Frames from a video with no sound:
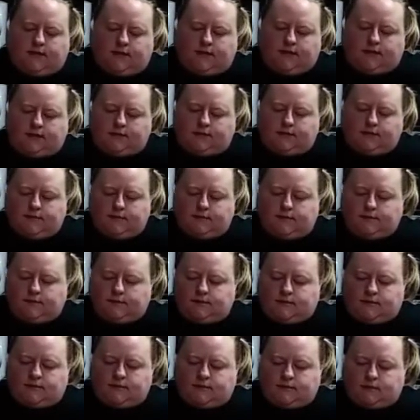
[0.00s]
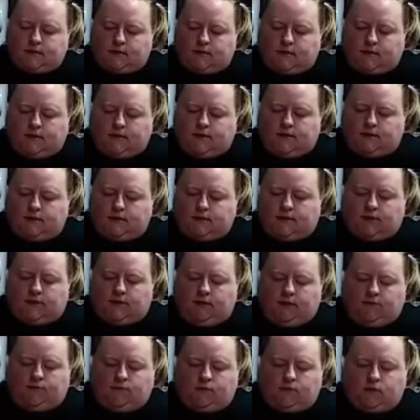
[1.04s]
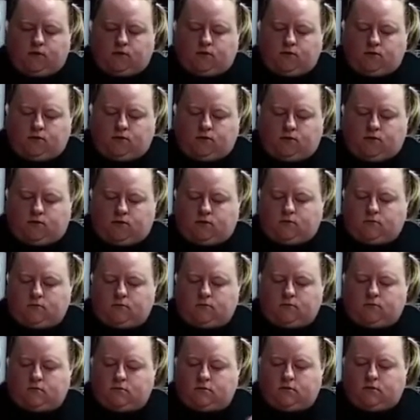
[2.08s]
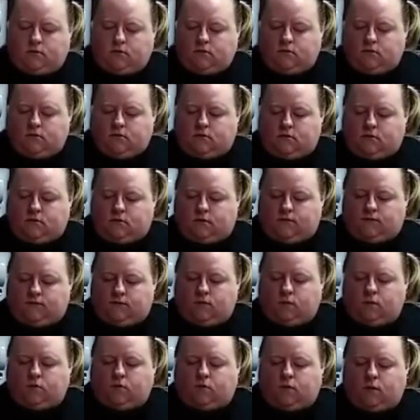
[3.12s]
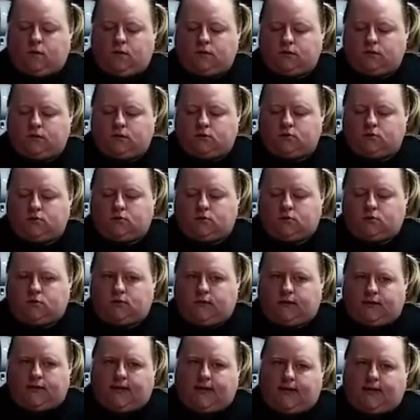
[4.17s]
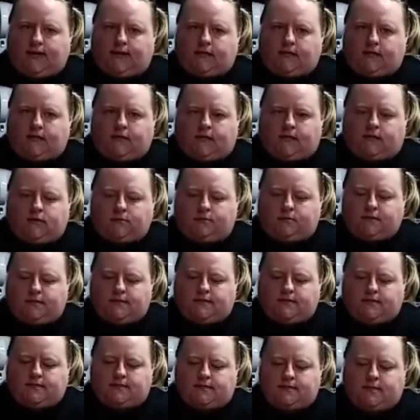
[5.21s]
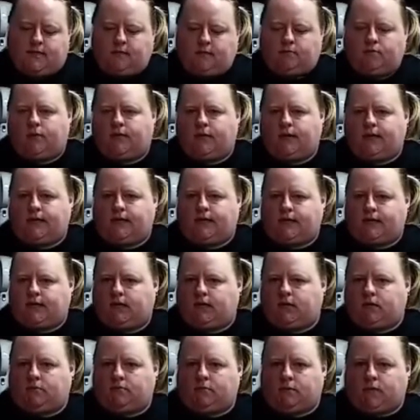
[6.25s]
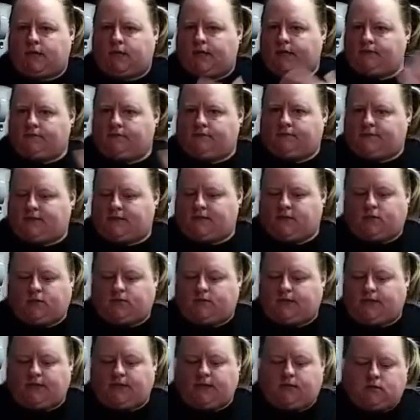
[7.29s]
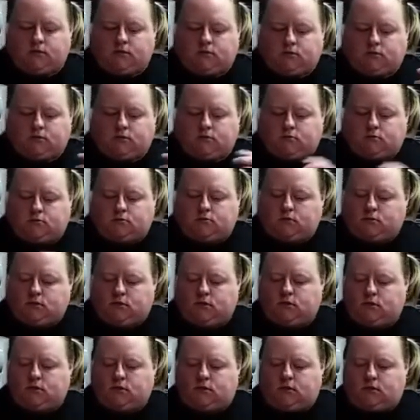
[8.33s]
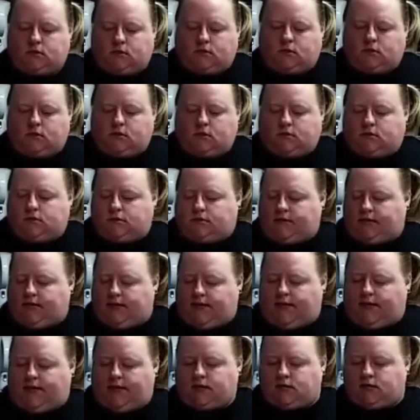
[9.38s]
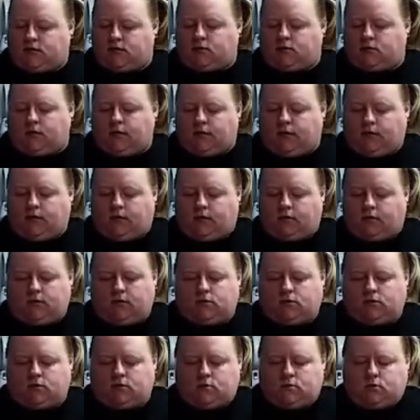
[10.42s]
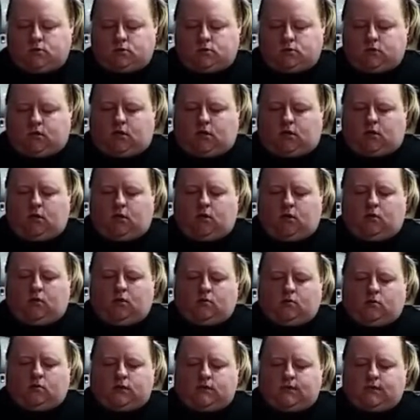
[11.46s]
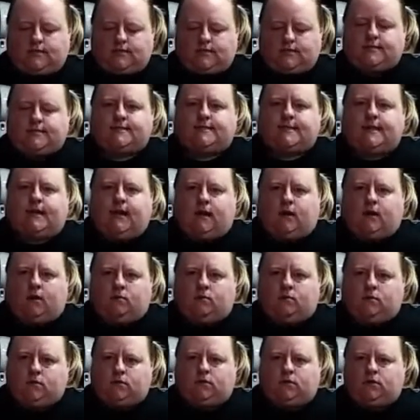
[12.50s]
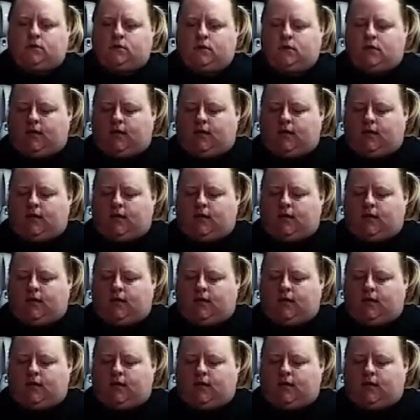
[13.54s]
like this. Now if you want to, you can add another piece of tape right here, but you don't need to. Okay, so what you're going to do is you're going to hold this down.